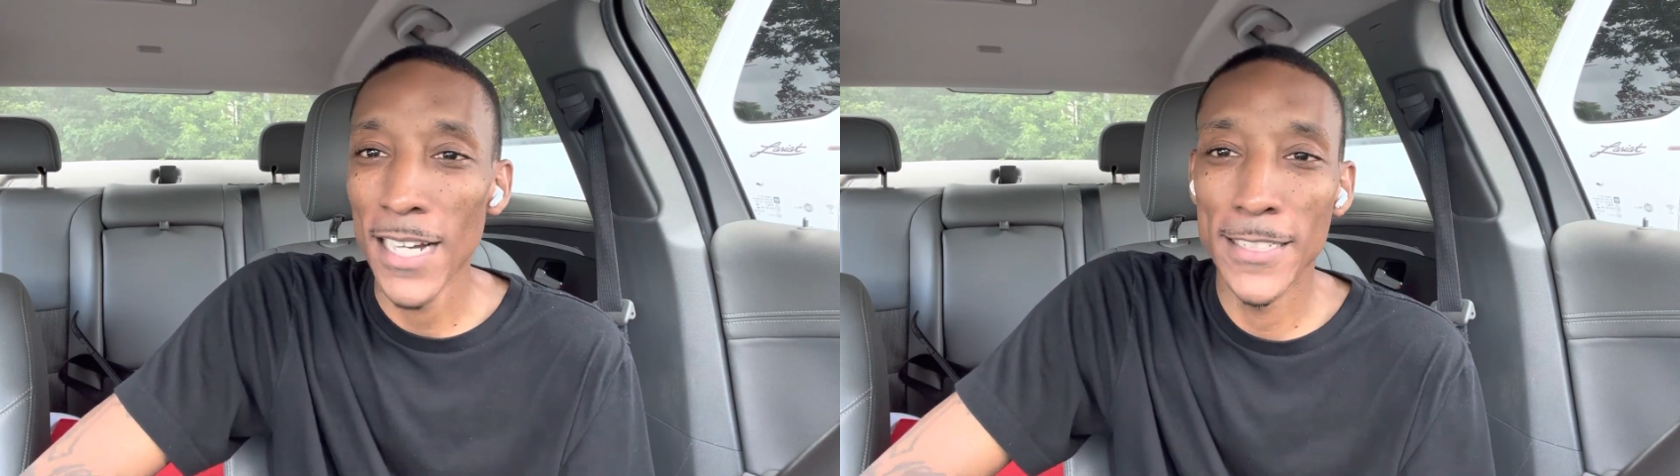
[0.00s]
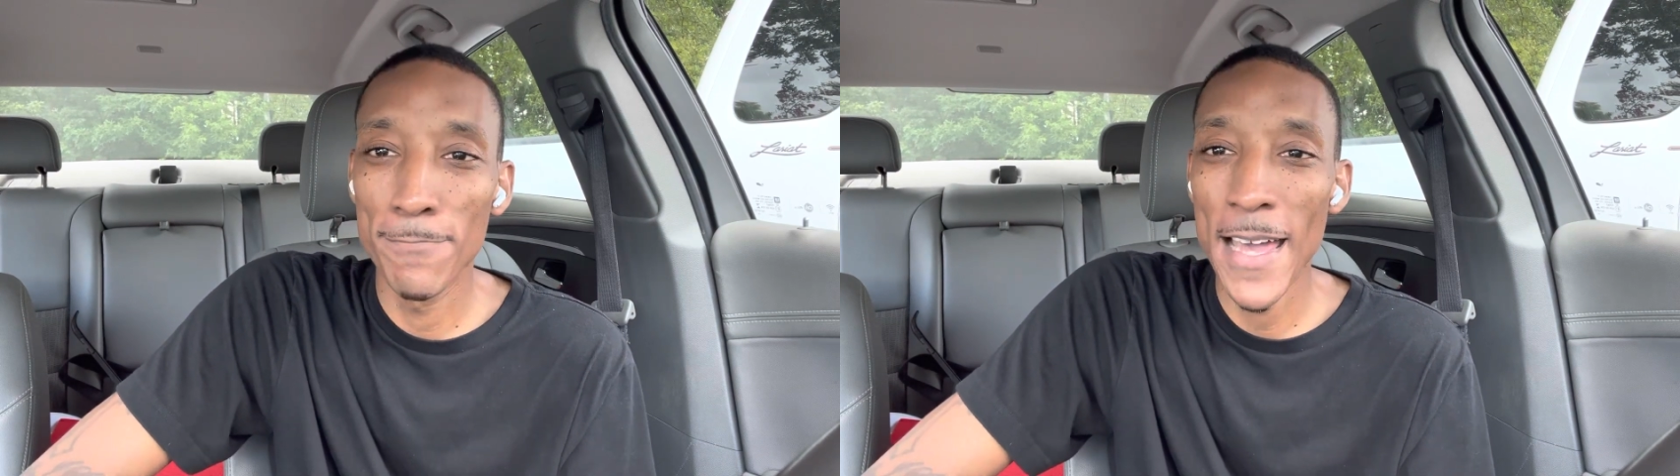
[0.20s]
I
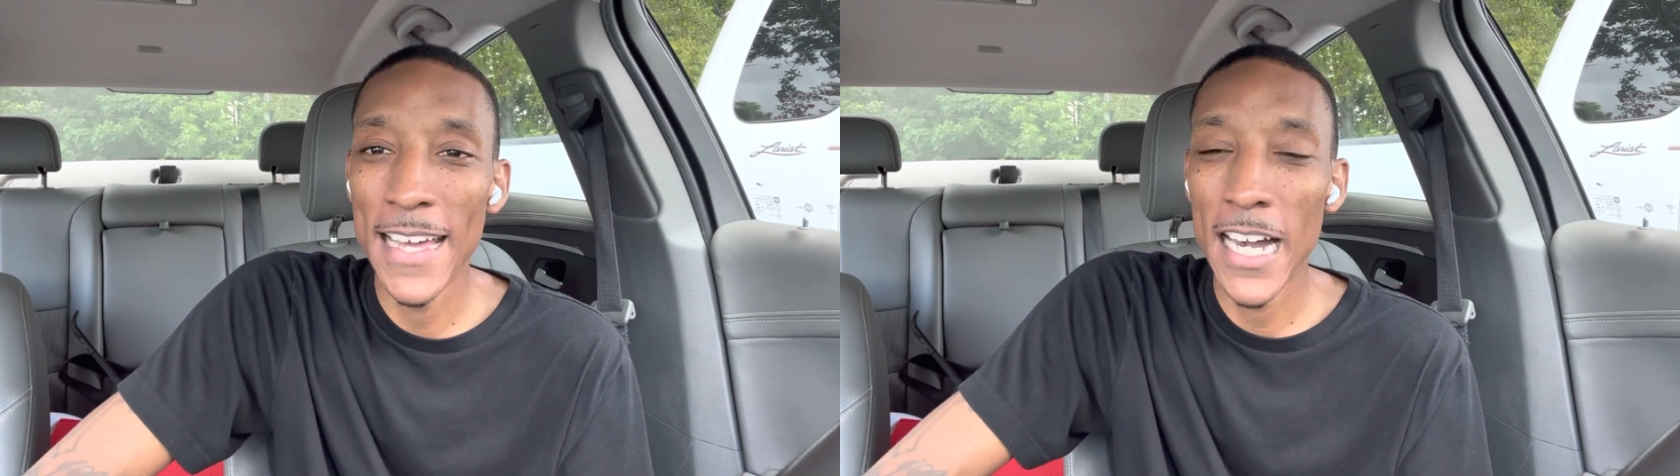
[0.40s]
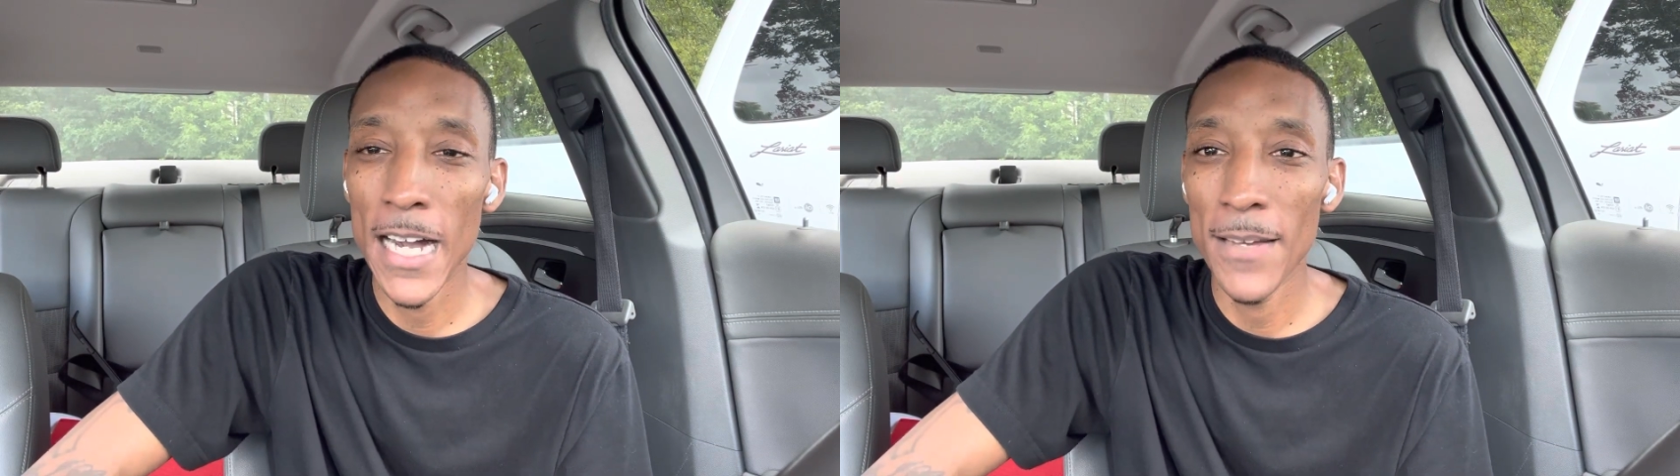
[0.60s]

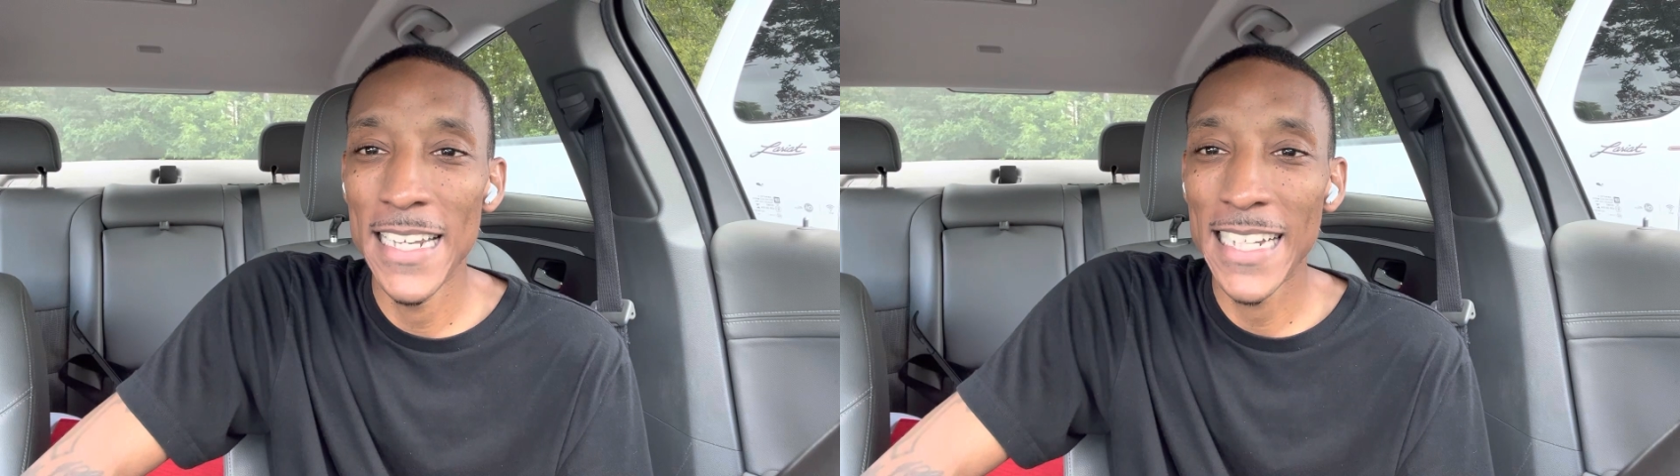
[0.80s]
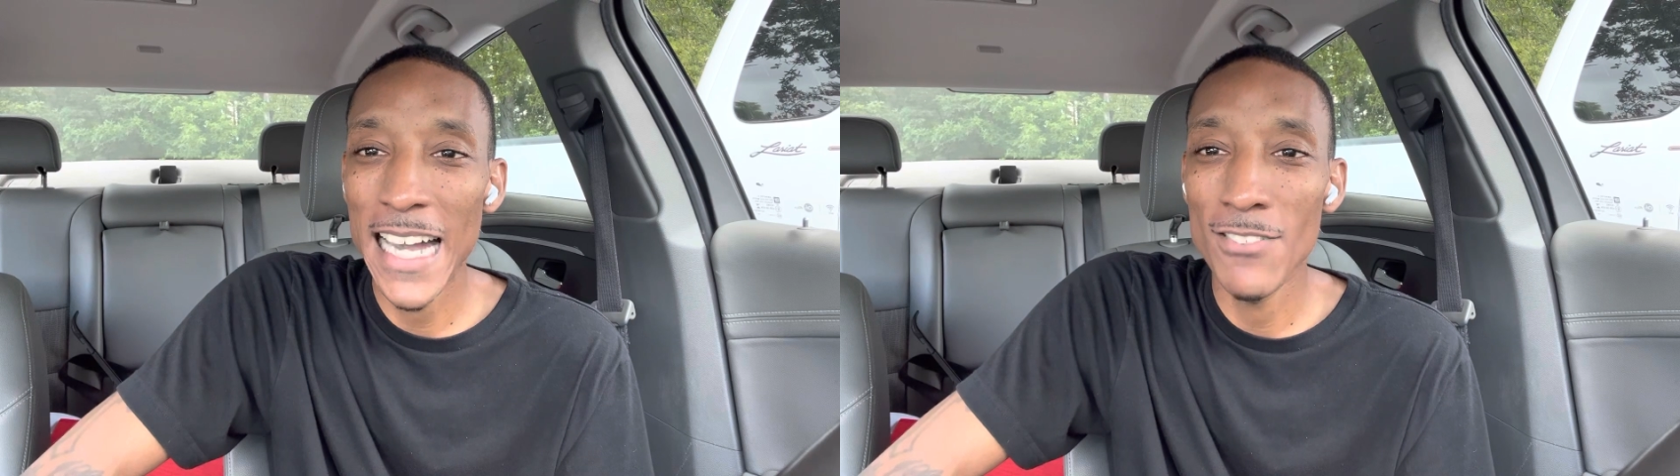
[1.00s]
sped up and
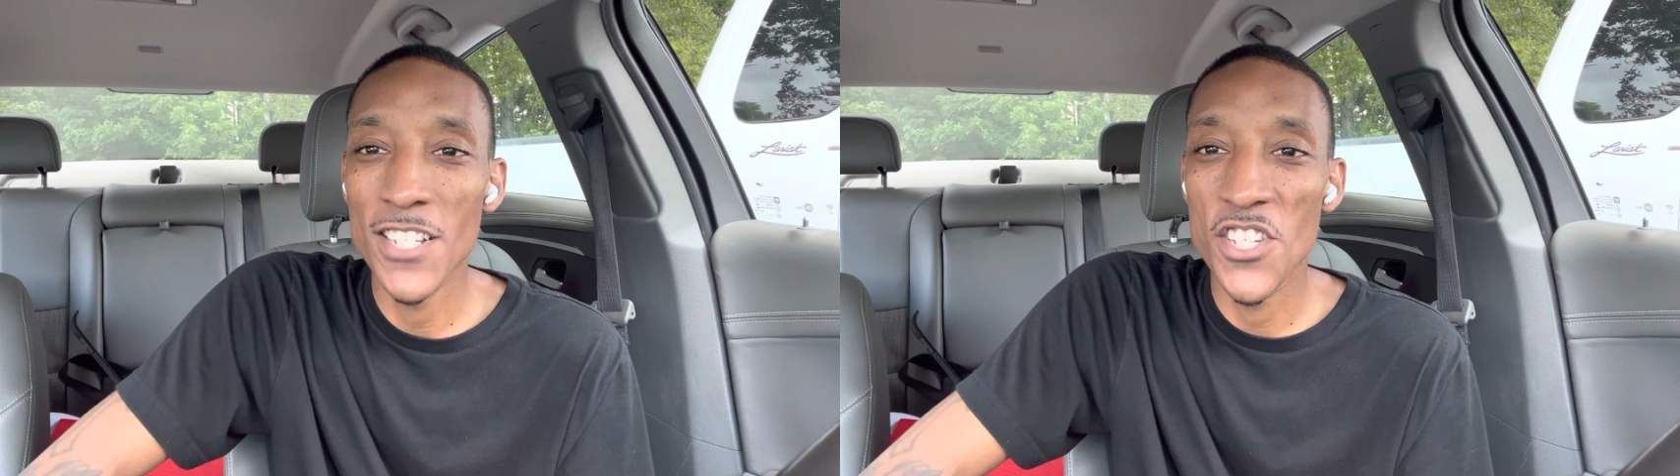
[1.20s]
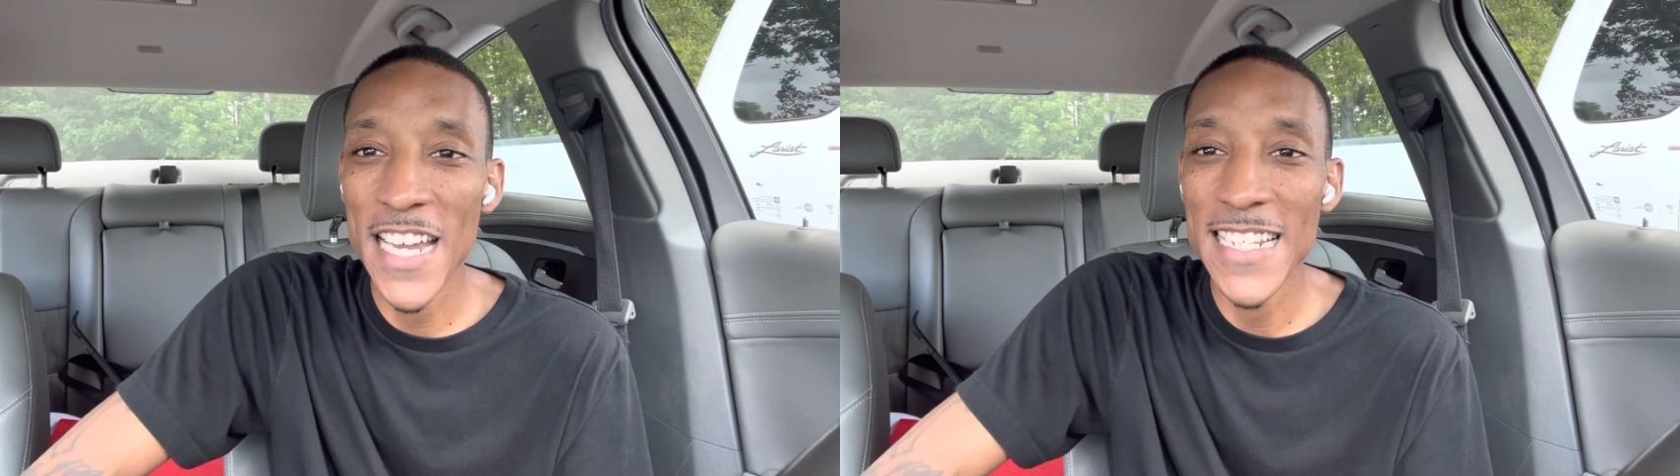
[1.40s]
the guy was
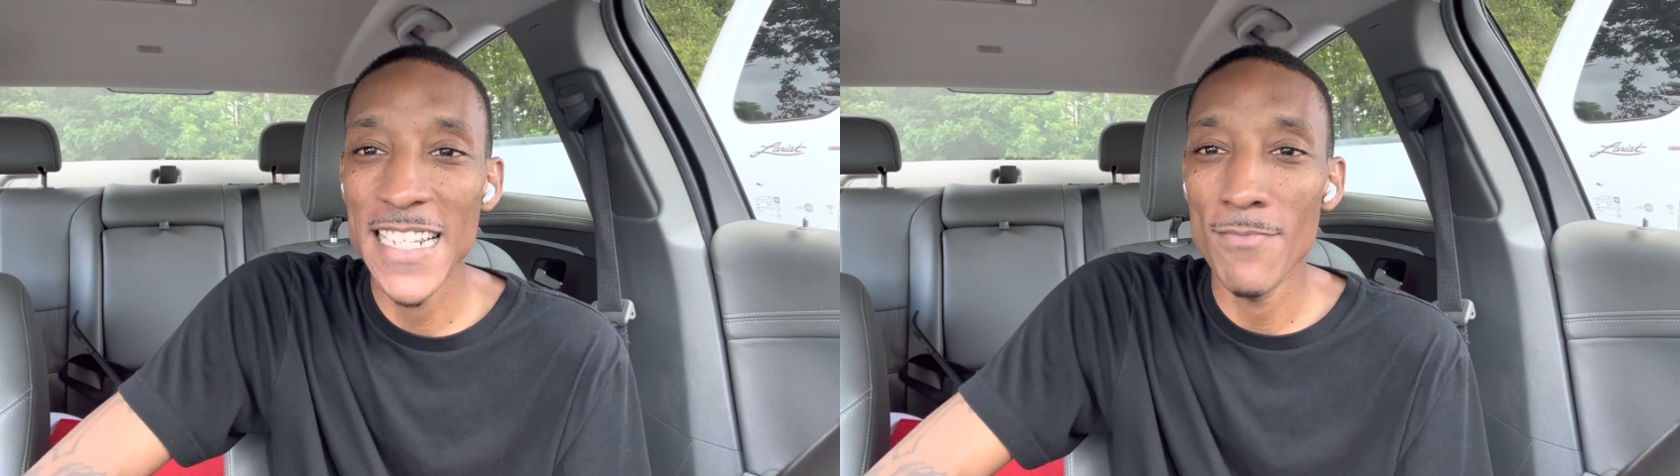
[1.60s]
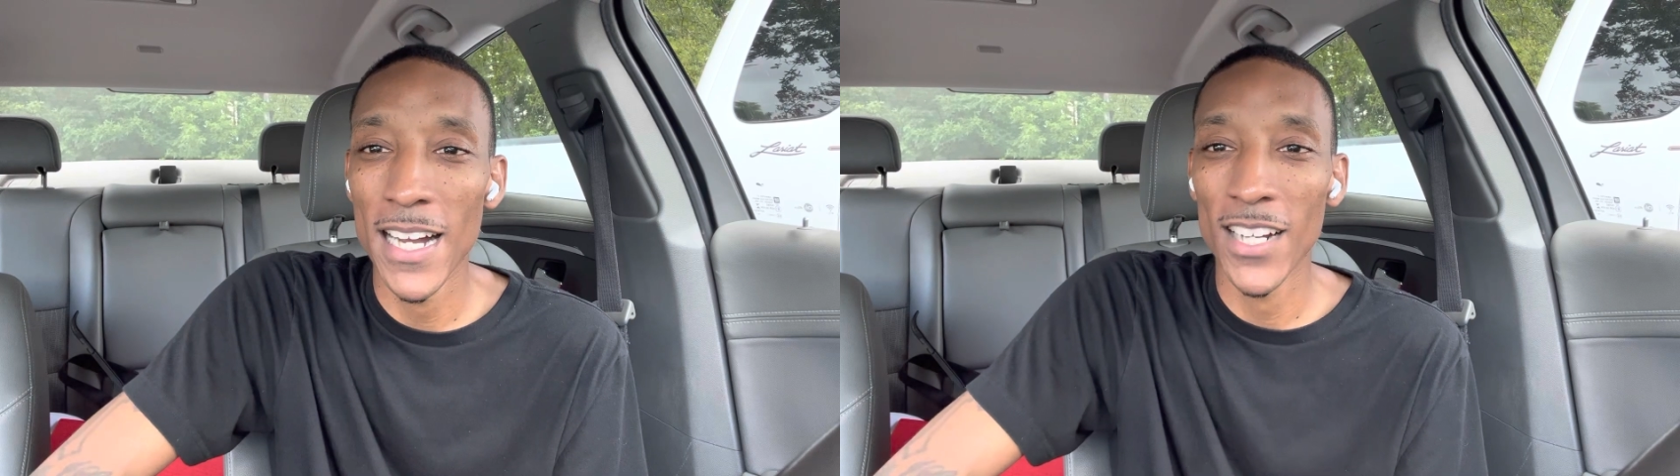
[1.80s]

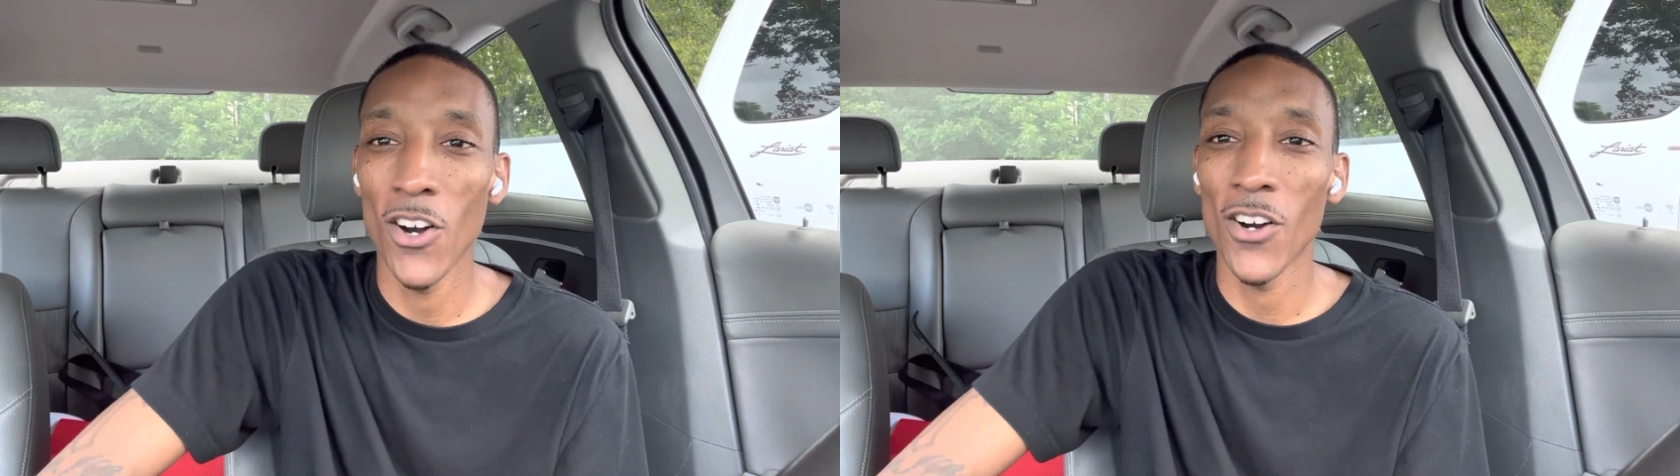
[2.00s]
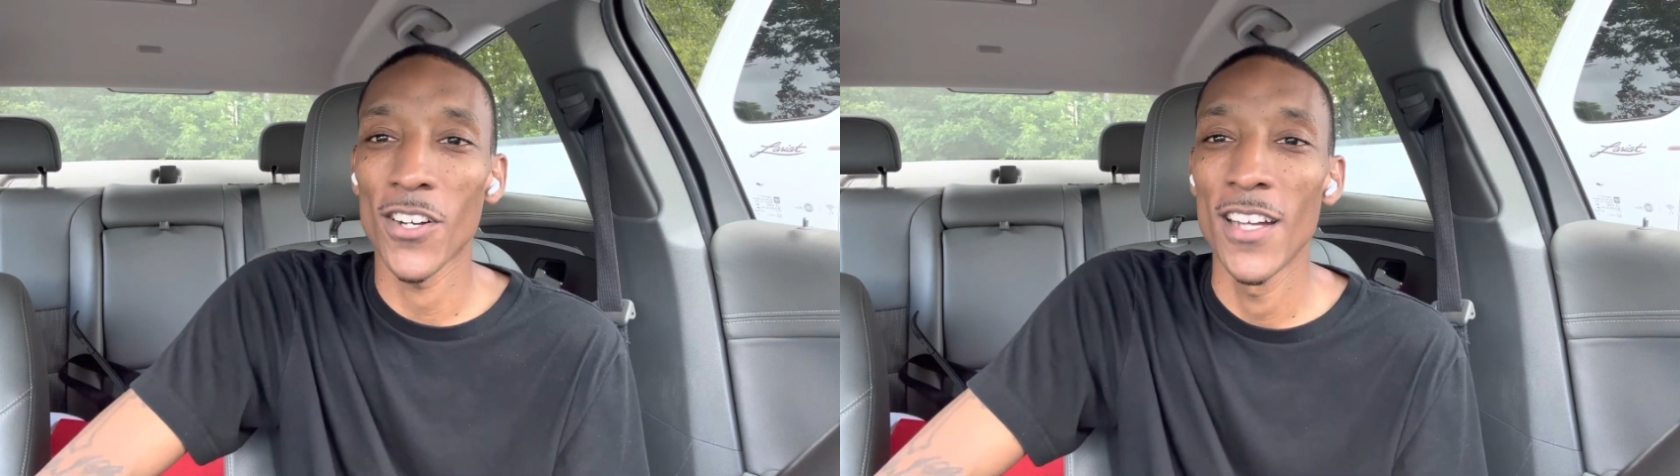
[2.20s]
chasing my
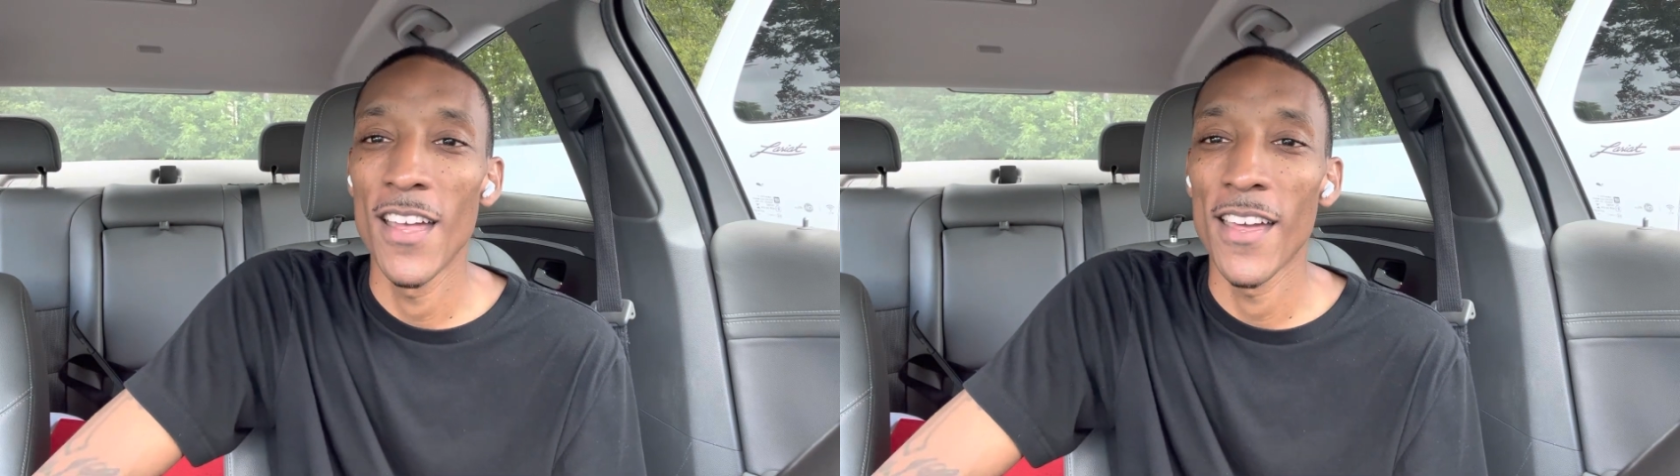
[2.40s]
car.